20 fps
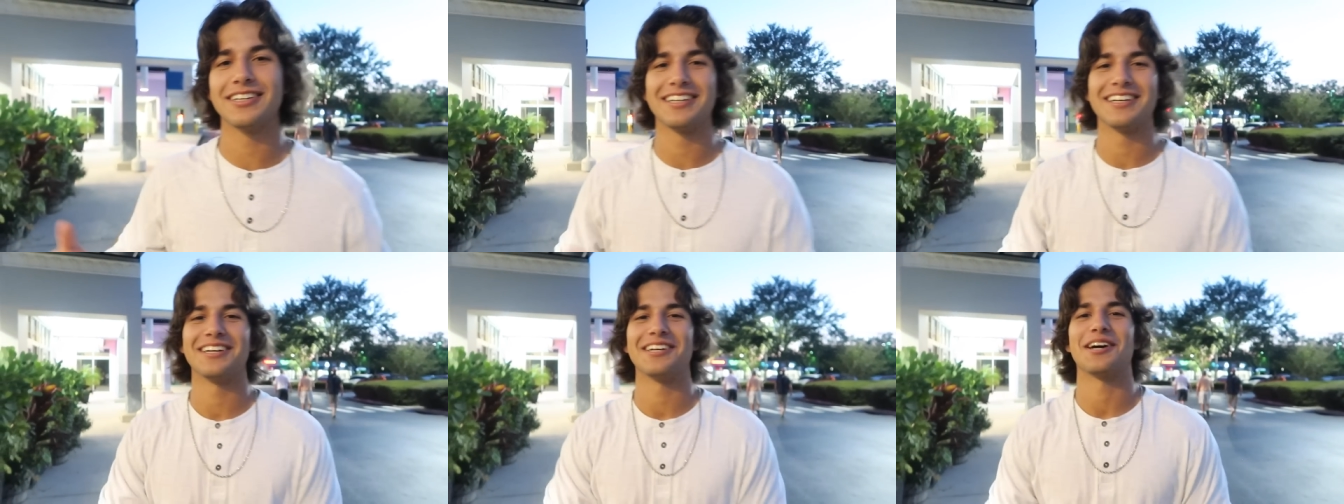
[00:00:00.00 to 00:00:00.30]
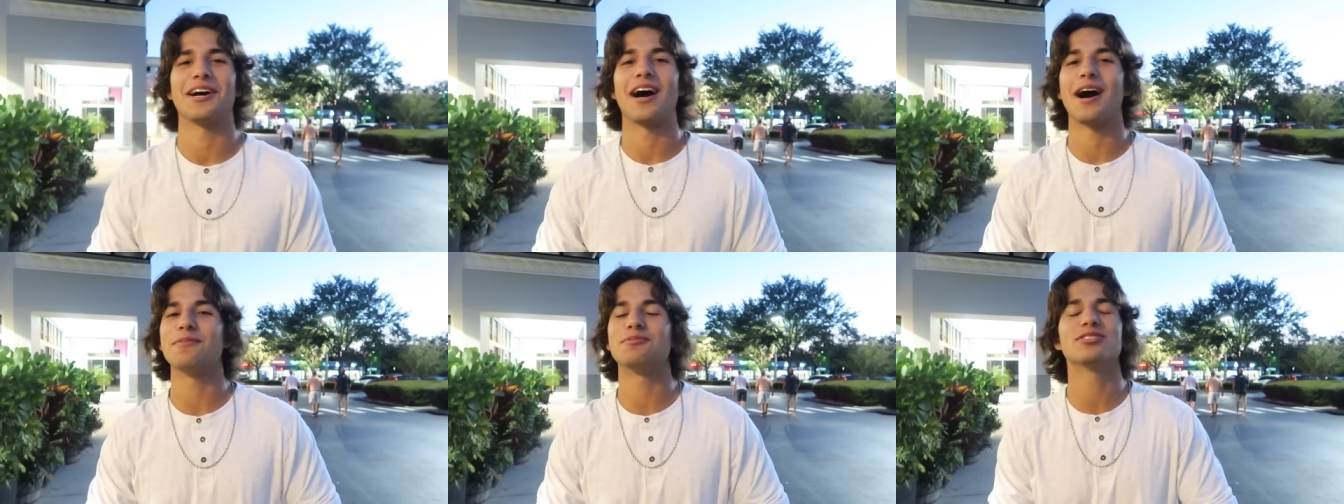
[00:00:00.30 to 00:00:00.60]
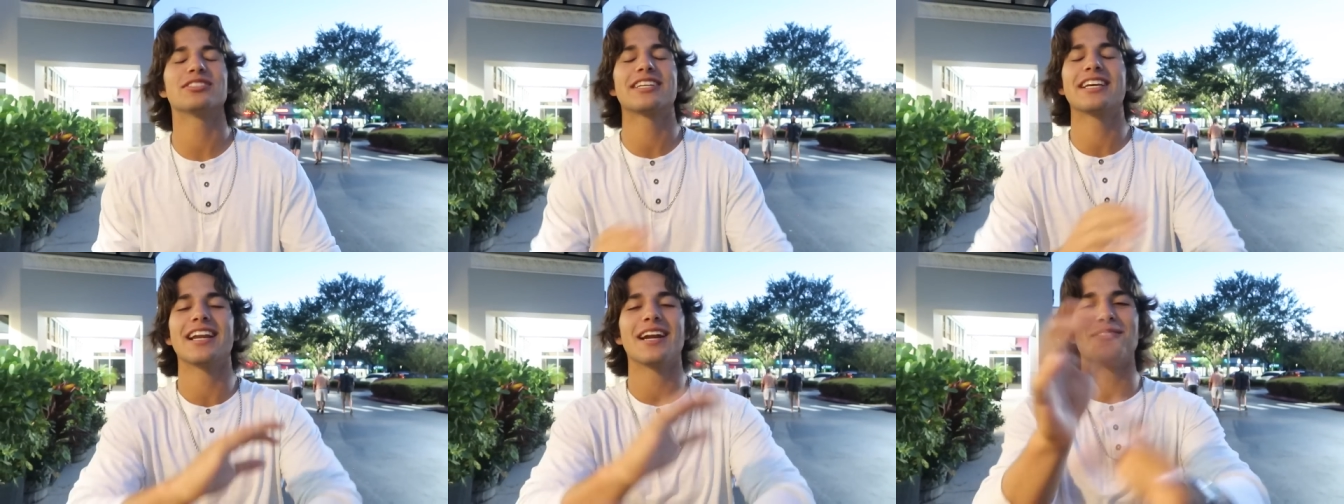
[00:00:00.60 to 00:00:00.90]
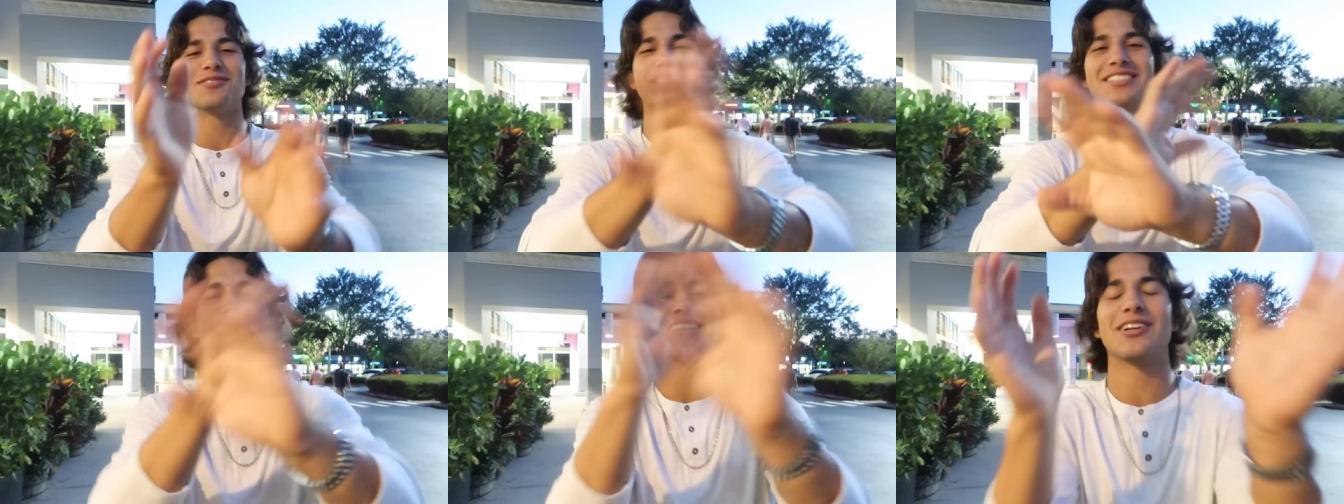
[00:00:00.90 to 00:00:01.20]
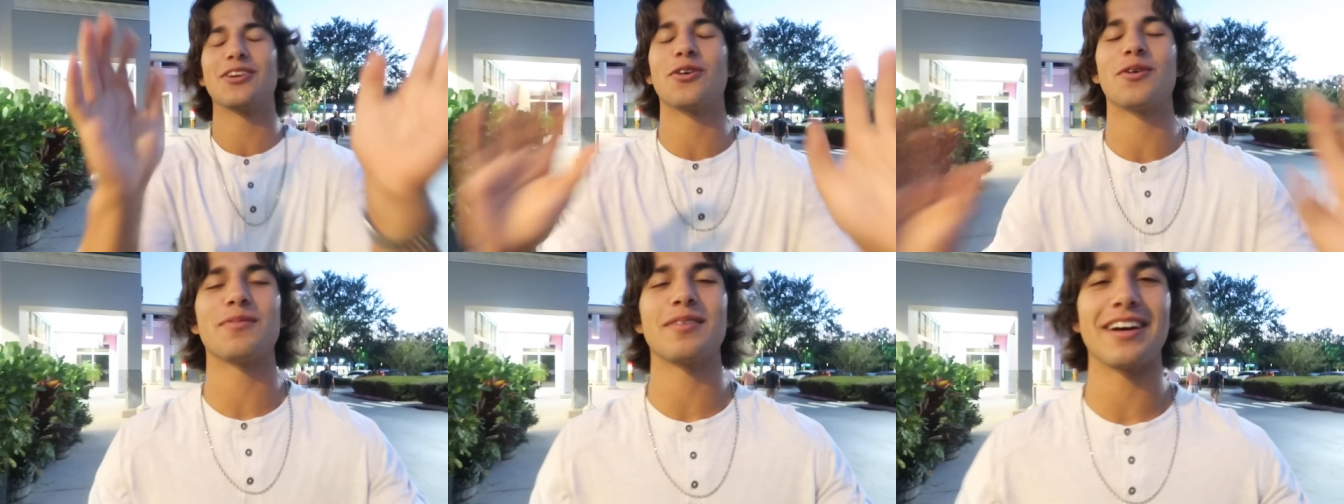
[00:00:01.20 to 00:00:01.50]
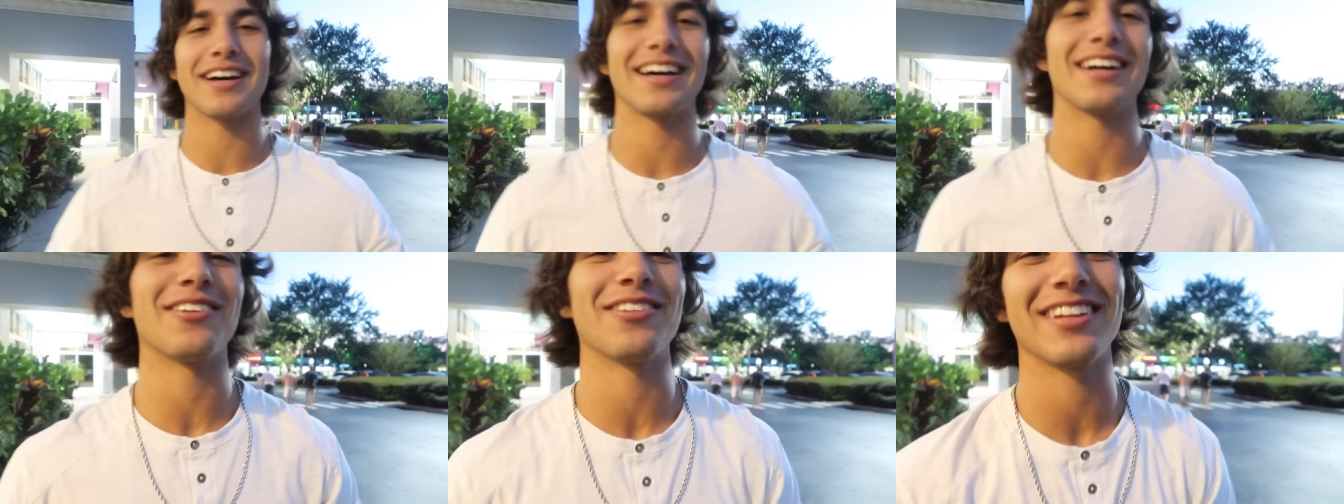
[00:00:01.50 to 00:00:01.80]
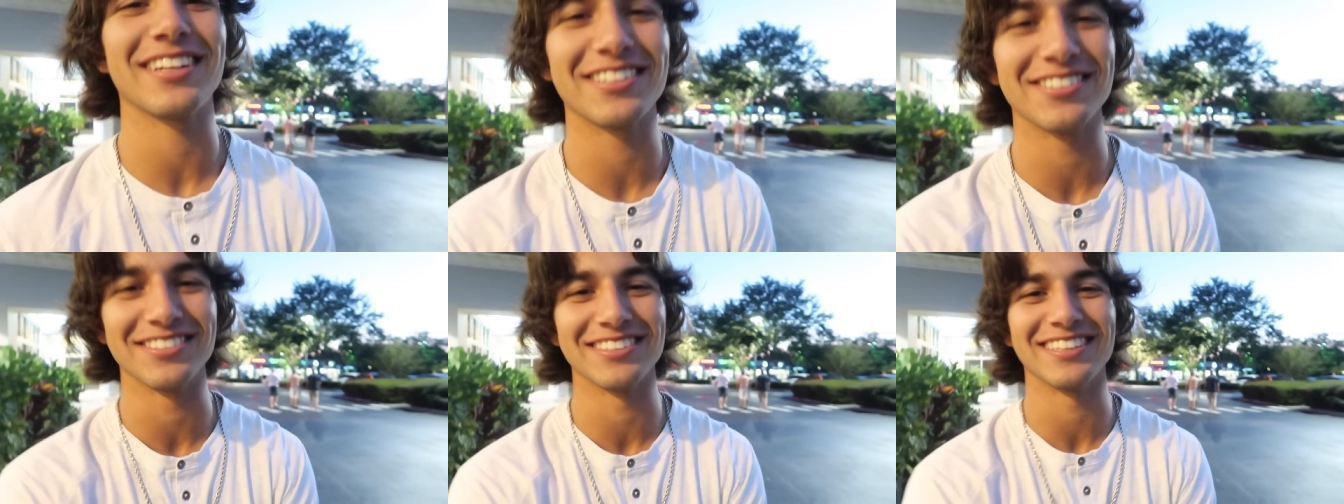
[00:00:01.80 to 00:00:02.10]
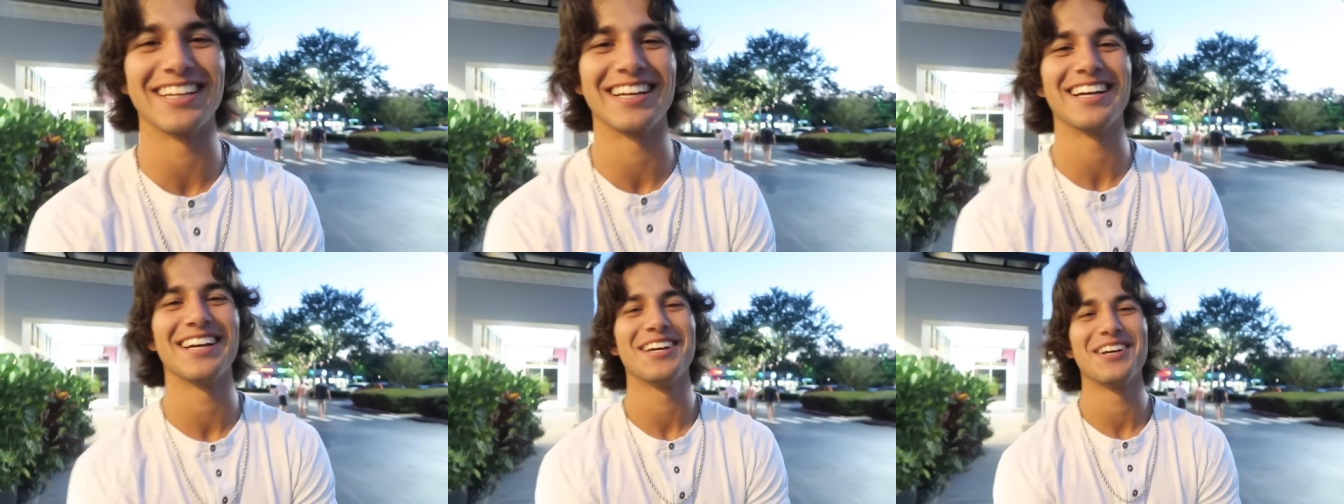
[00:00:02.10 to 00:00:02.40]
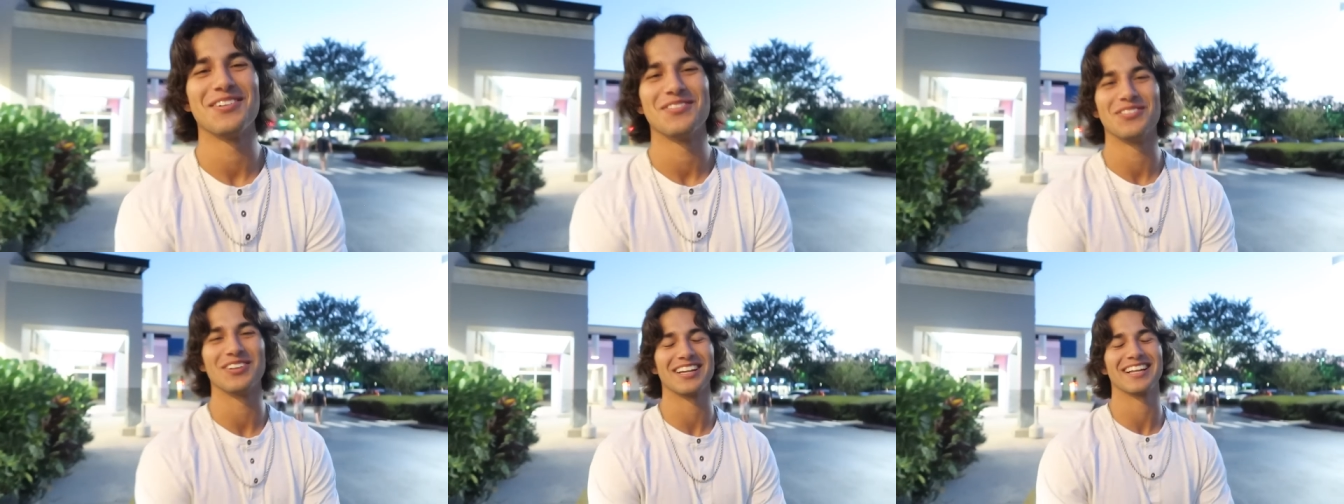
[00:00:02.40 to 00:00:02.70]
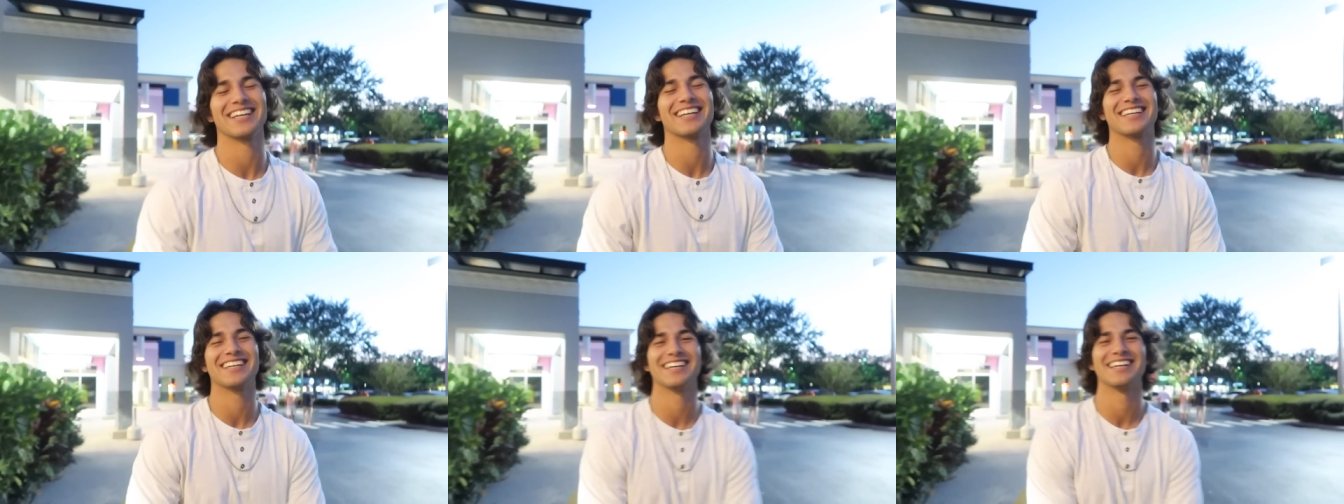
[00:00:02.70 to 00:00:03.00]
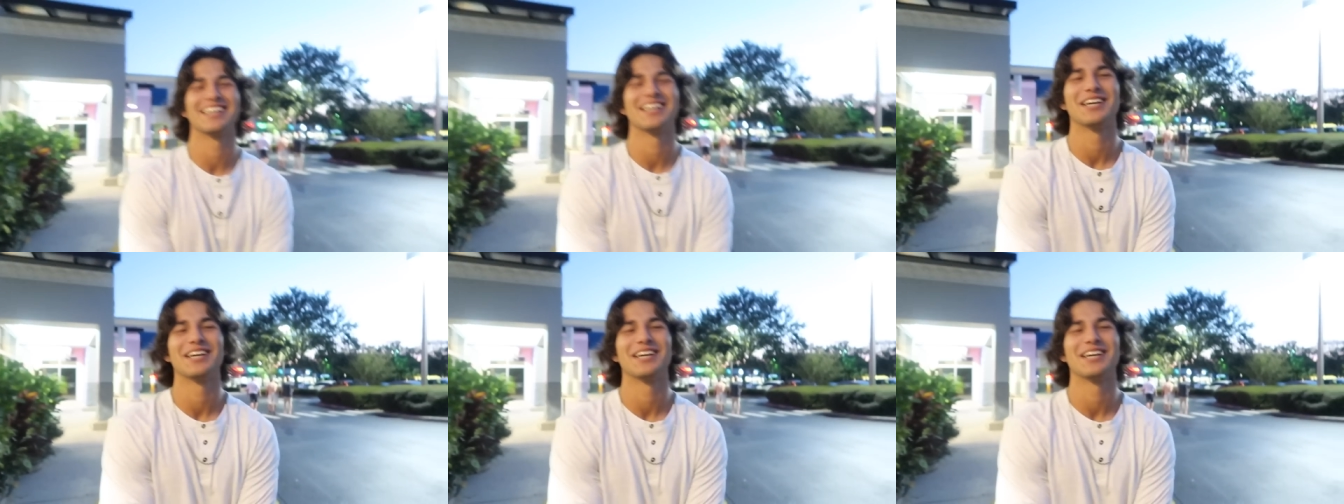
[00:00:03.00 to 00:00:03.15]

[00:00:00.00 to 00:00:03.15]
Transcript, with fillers: What? I'm just kidding. I'm just kidding. No, I'm not. I don't like that. But like,